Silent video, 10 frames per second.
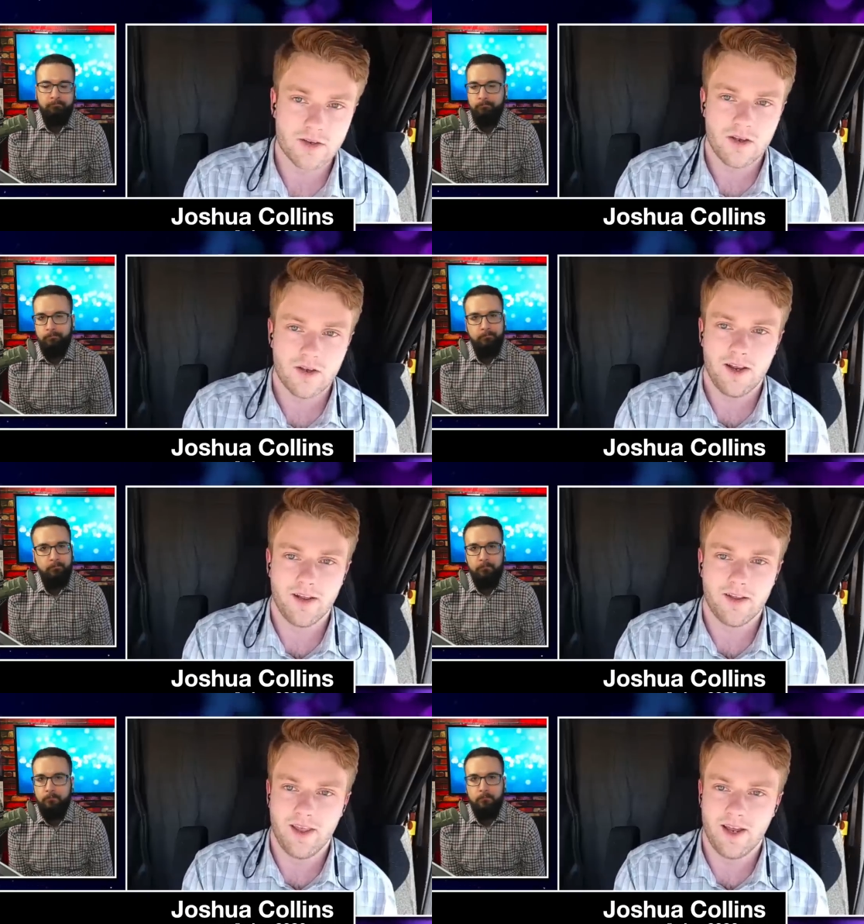Speaker 1: And
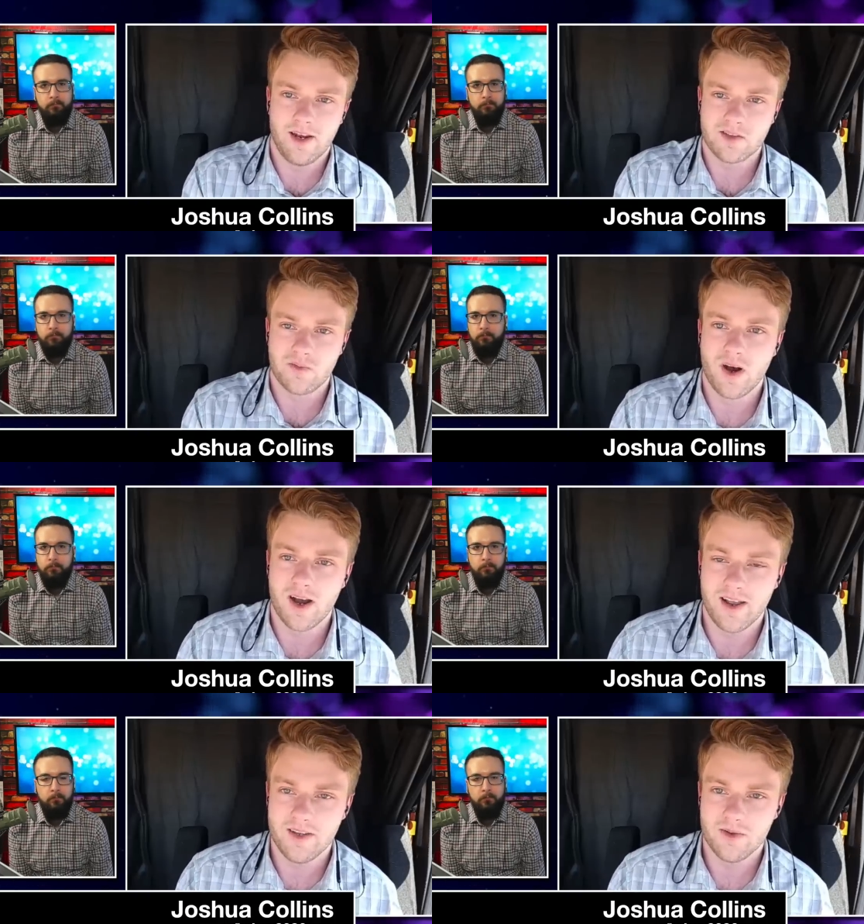that is why
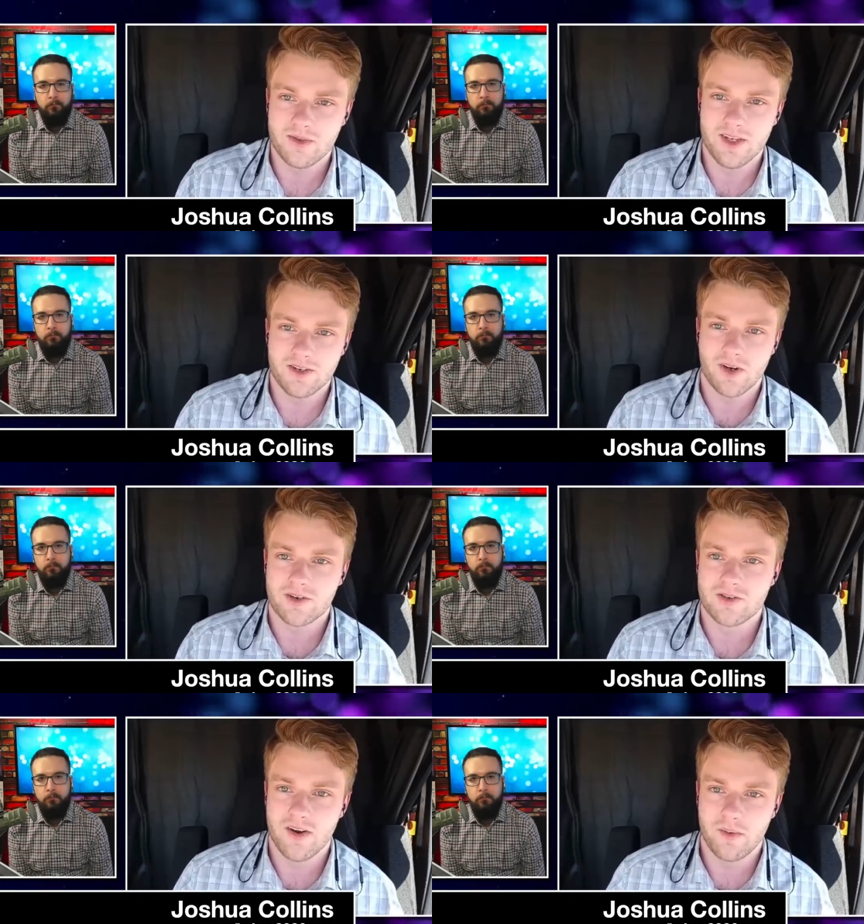you see a truck
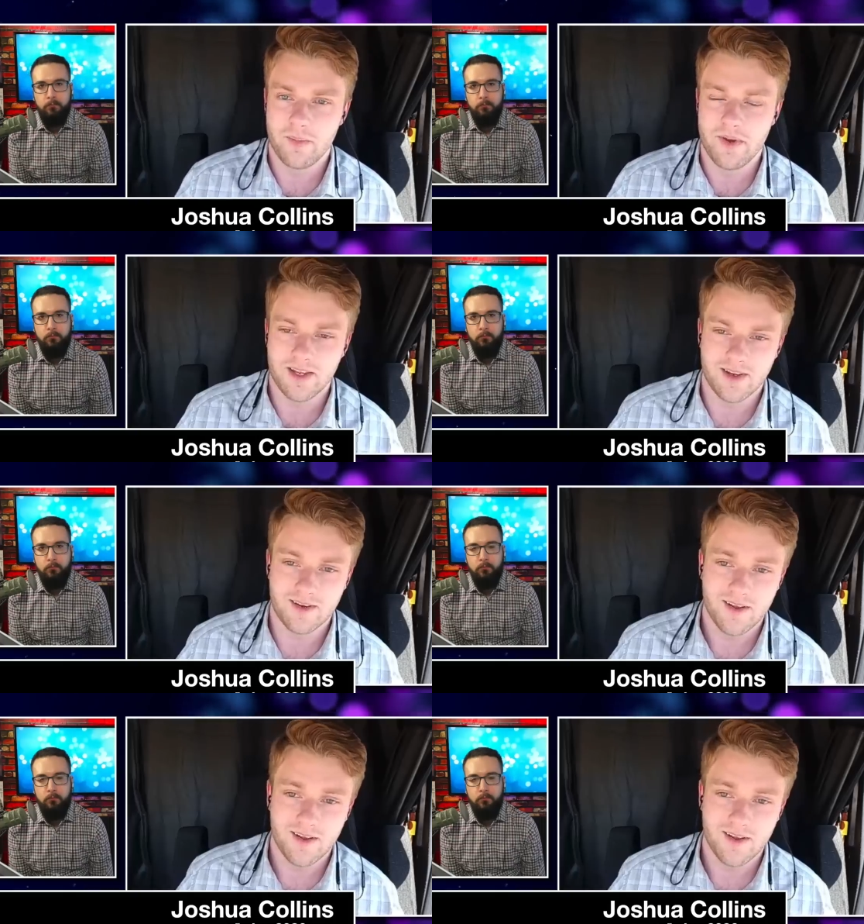driver making,